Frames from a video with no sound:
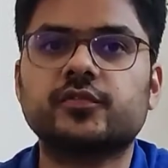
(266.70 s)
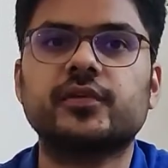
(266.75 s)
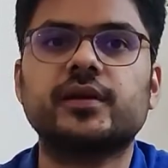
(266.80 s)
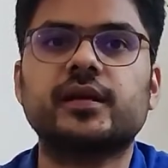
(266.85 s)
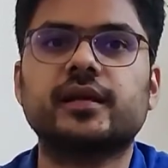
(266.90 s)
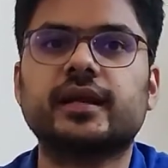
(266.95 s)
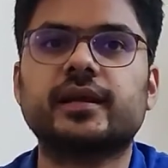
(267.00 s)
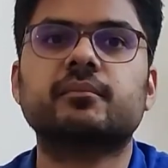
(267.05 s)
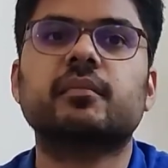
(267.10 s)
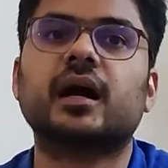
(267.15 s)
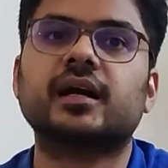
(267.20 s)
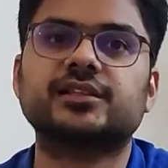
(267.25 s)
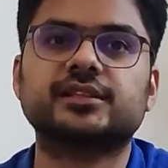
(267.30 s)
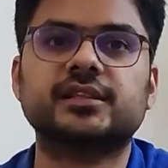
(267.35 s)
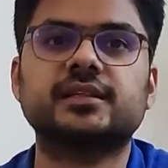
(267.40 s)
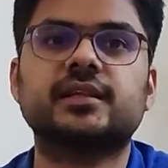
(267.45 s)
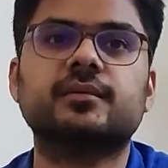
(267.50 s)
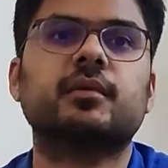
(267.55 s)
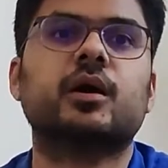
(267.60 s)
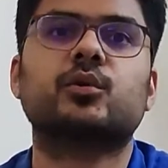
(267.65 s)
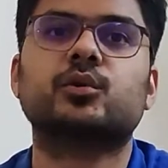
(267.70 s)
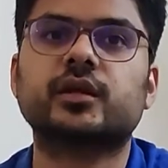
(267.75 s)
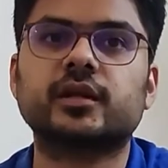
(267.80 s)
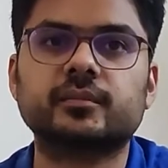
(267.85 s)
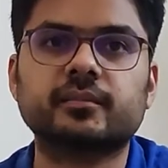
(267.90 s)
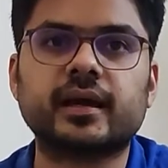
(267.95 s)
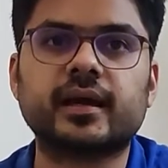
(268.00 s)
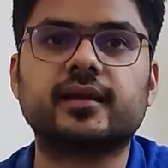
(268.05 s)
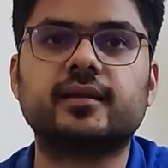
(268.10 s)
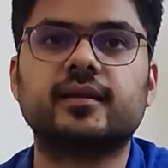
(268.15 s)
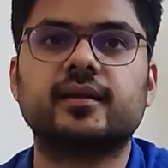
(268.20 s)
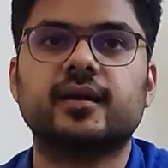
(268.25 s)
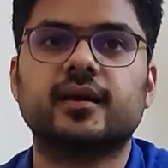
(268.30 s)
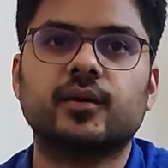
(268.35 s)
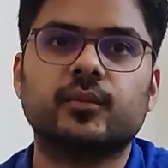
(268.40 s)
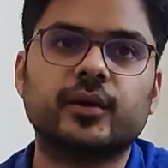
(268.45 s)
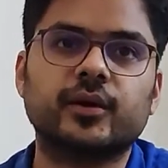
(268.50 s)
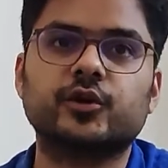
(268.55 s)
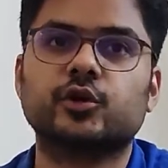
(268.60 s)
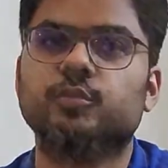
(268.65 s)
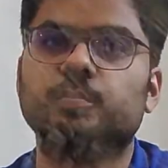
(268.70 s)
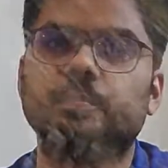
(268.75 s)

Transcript: feel like Manji the mountain man, where you're